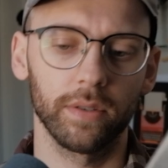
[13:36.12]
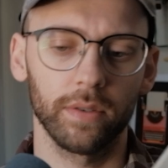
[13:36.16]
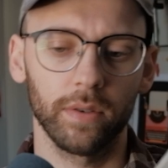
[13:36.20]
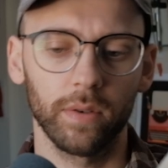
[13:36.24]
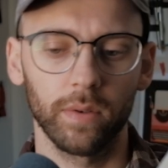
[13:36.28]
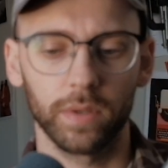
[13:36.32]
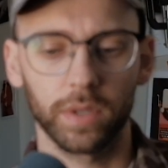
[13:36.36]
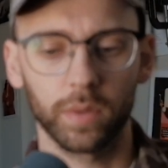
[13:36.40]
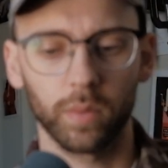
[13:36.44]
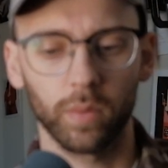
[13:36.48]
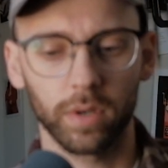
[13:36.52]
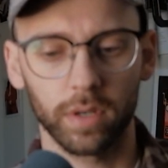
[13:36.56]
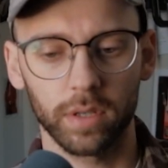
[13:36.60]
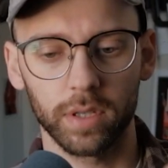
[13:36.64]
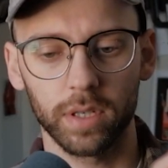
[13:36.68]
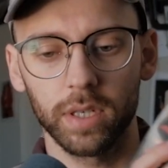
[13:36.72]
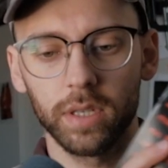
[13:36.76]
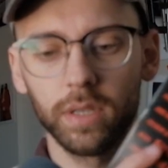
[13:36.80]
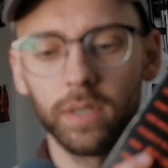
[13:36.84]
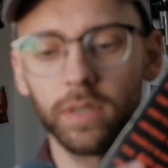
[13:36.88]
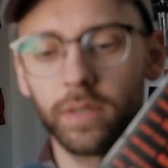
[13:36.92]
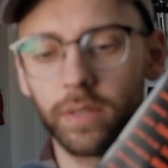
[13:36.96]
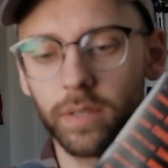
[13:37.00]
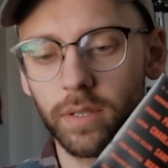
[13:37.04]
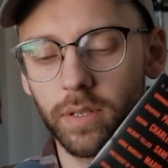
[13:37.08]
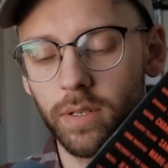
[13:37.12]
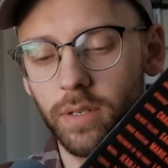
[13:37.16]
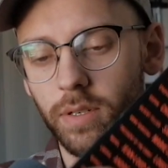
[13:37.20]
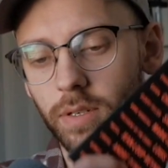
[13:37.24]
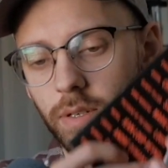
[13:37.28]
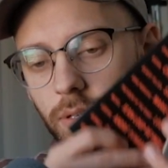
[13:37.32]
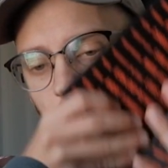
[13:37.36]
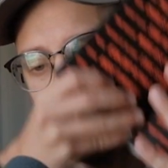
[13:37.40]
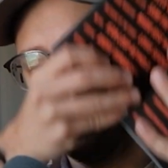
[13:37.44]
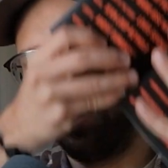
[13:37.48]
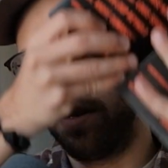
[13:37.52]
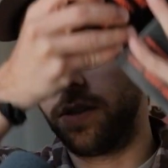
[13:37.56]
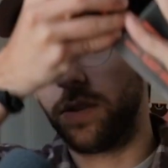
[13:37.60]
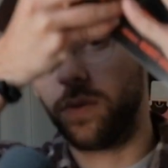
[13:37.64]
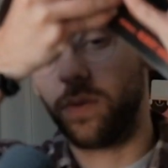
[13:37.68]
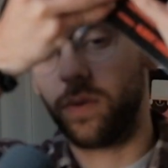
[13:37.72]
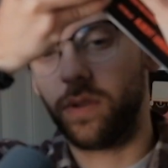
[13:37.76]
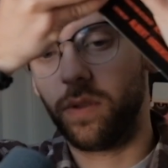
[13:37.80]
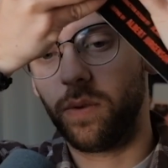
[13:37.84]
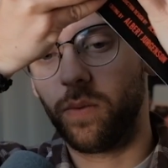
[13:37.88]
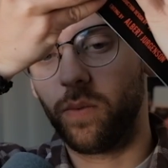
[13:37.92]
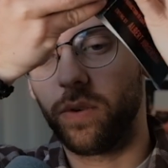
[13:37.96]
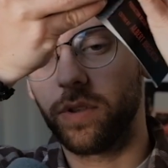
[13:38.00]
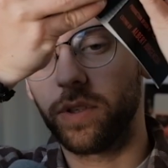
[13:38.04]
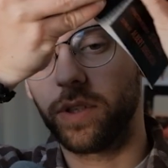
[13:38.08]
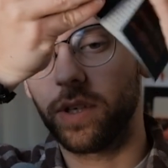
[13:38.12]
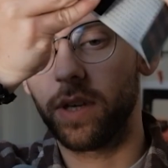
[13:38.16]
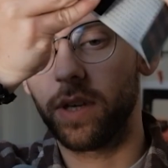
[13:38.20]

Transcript: Oh, it's one of these. It's one of the ones you